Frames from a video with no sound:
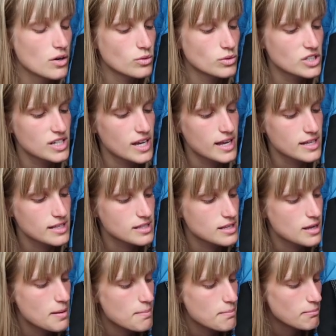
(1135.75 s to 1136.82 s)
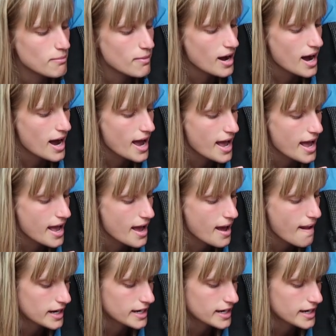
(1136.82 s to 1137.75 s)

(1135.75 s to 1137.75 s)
which has my